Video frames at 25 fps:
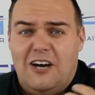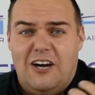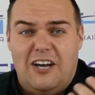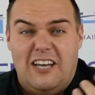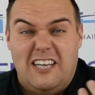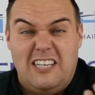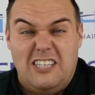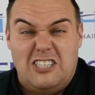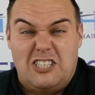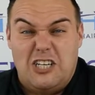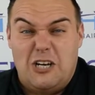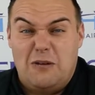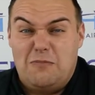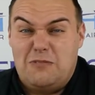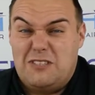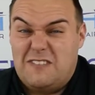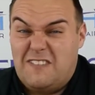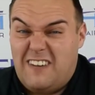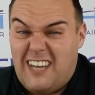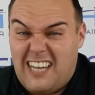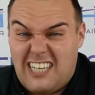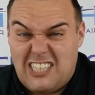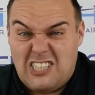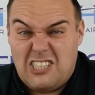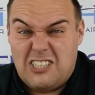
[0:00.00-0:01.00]
In terms of
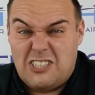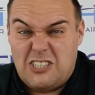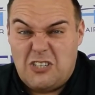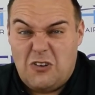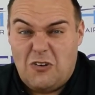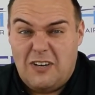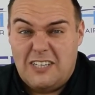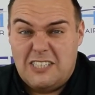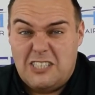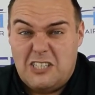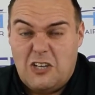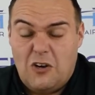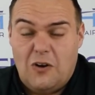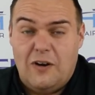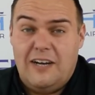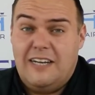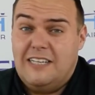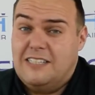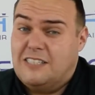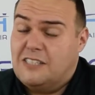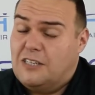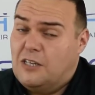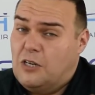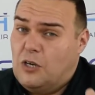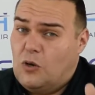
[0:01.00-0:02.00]
exercise,
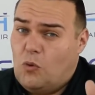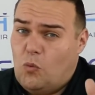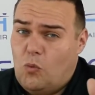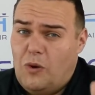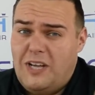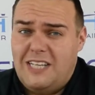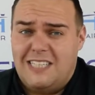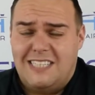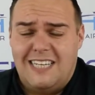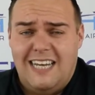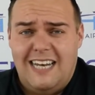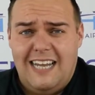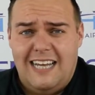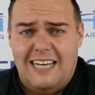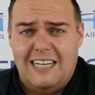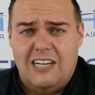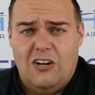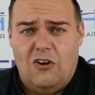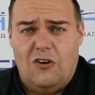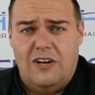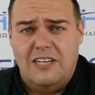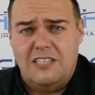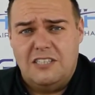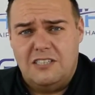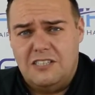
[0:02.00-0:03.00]
guys, we tell our
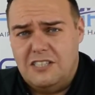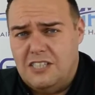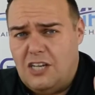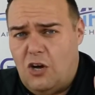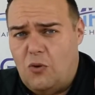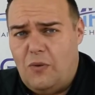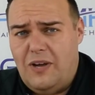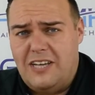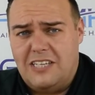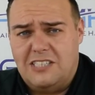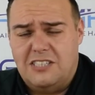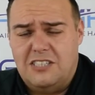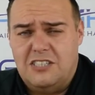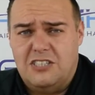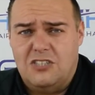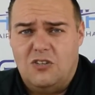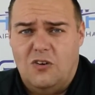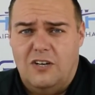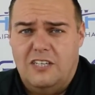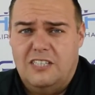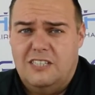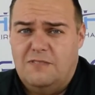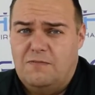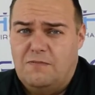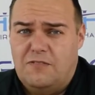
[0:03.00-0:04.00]
guys no
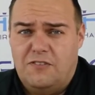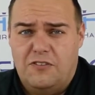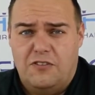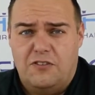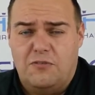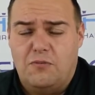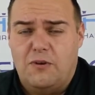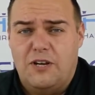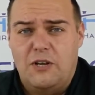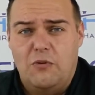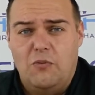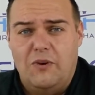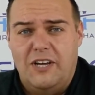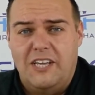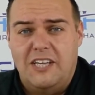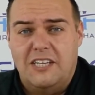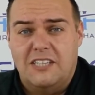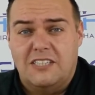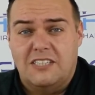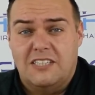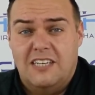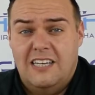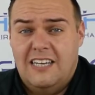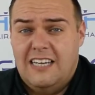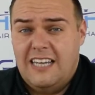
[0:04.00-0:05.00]
exercising for 3
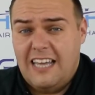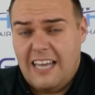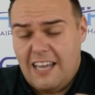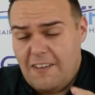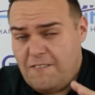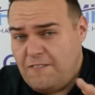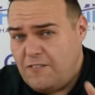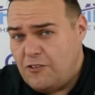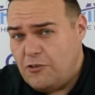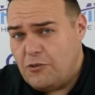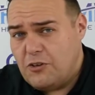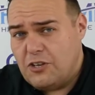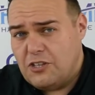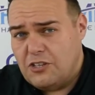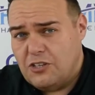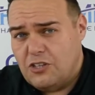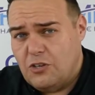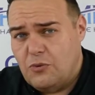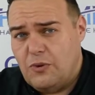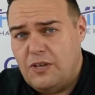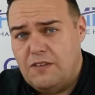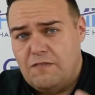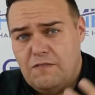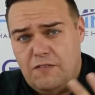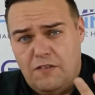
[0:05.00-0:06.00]
weeks. If you can do
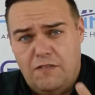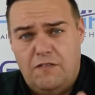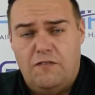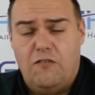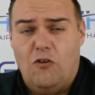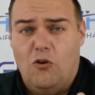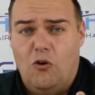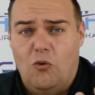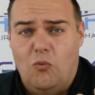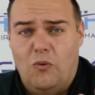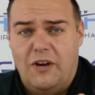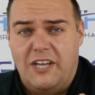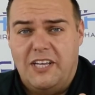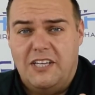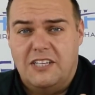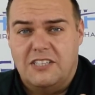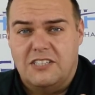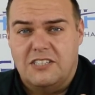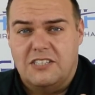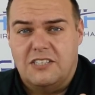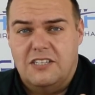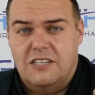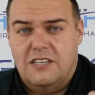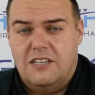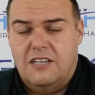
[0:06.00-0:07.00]
it, for 4 weeks.